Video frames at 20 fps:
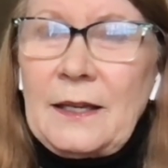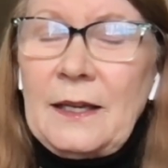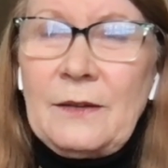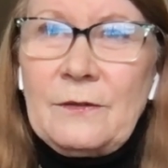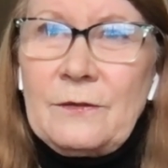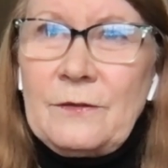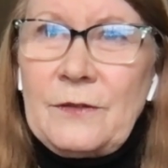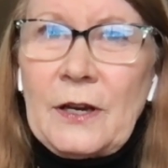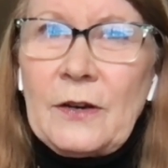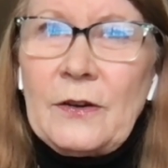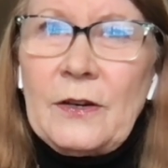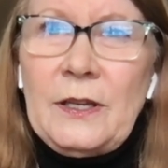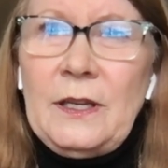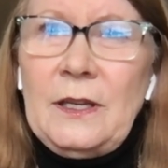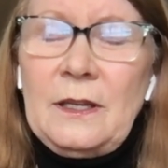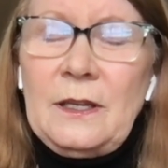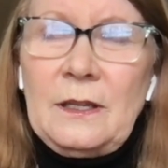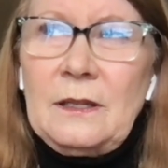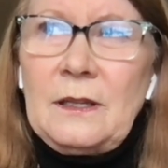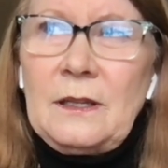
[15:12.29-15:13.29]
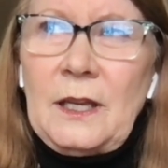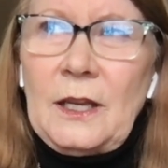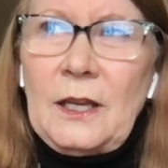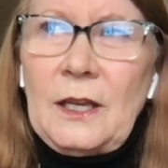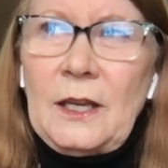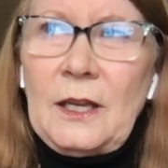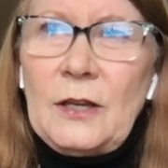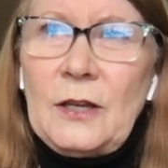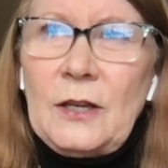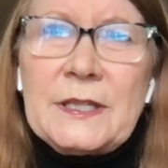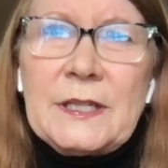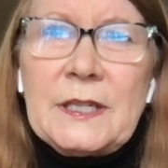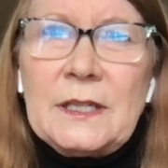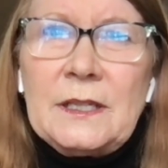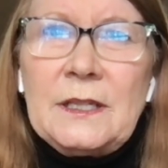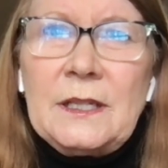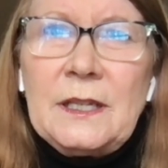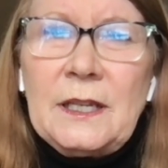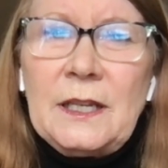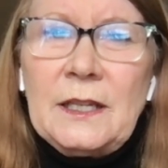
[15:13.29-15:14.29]
get very
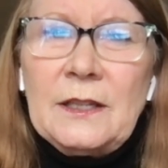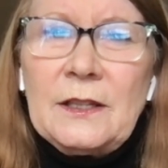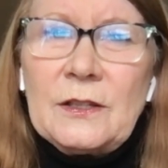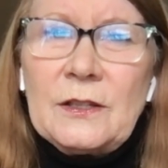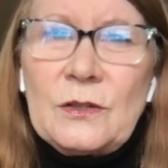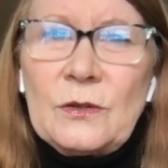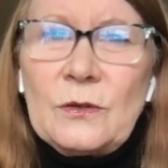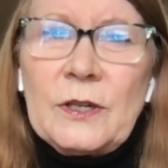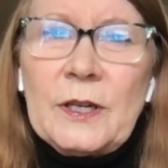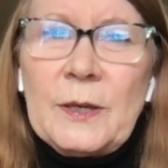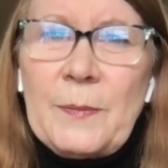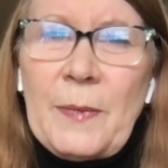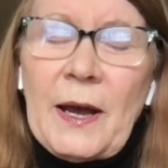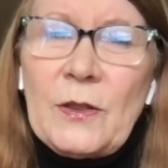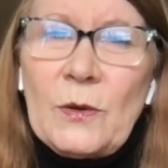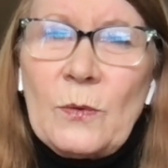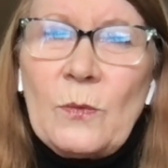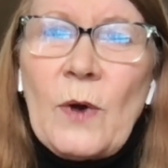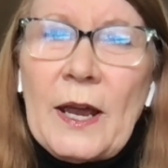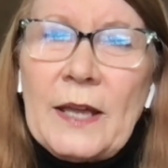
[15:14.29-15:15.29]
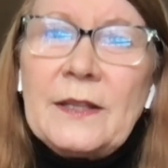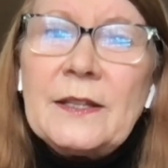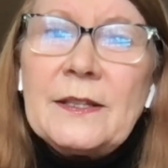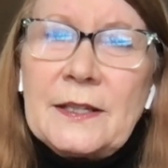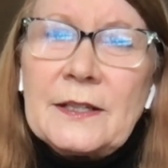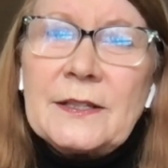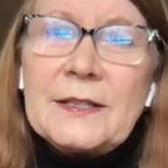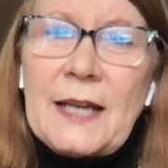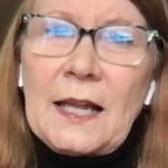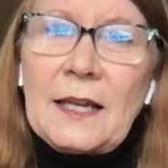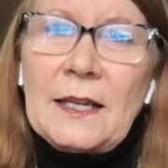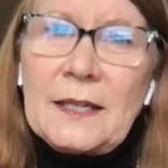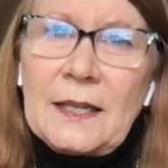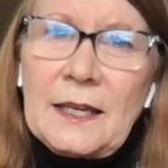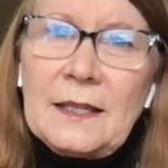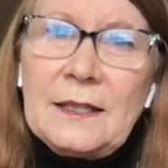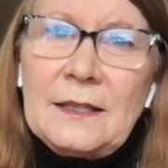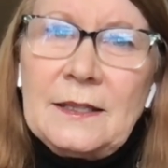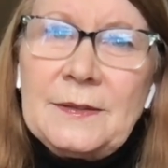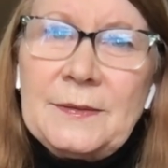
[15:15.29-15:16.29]
interested in the story by the way that they're
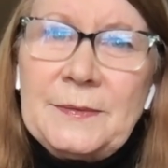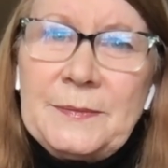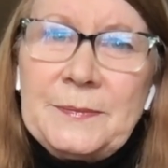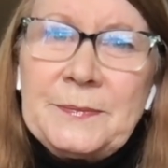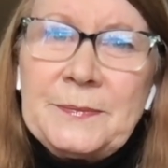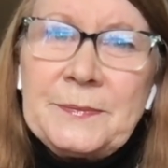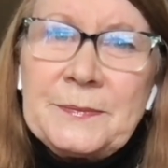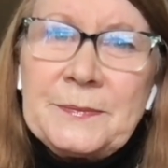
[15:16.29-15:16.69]
telling it.